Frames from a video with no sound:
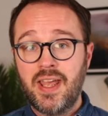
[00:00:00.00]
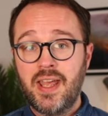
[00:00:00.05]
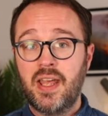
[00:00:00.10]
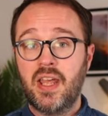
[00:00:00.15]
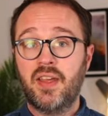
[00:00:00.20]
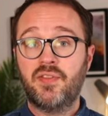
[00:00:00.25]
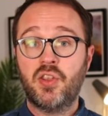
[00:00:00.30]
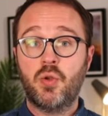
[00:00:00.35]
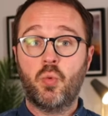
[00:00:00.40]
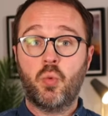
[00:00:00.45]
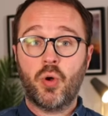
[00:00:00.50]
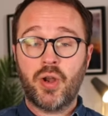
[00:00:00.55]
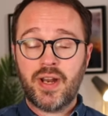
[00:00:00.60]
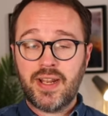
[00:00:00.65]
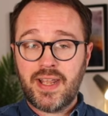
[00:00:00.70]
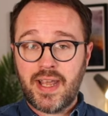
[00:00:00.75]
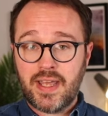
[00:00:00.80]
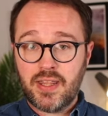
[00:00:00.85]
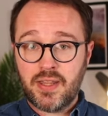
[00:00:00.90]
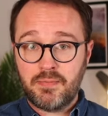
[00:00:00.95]
If you want to
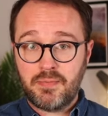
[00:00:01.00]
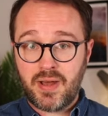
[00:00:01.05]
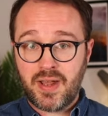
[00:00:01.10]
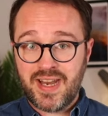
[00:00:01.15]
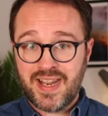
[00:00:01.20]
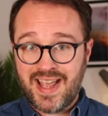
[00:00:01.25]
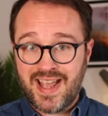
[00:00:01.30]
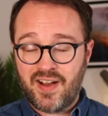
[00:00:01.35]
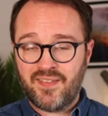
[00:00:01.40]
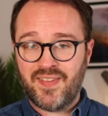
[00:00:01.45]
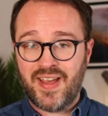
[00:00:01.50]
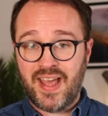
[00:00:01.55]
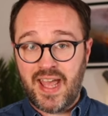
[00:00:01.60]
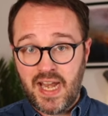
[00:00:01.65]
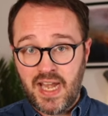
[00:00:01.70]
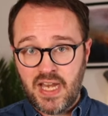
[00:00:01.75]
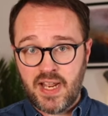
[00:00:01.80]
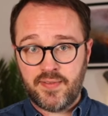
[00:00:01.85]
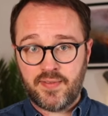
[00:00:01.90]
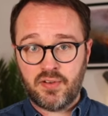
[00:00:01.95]
get the money out for
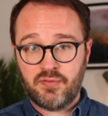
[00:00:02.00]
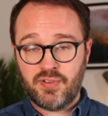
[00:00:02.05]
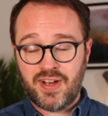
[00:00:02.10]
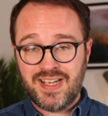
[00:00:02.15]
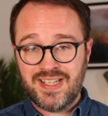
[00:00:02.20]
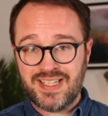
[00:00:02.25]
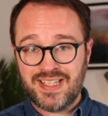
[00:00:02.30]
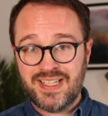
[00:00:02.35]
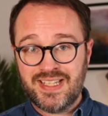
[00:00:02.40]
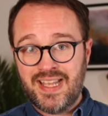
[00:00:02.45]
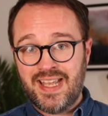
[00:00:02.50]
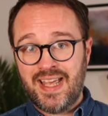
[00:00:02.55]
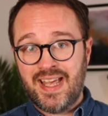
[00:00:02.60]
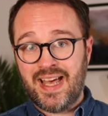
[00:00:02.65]
any other reason,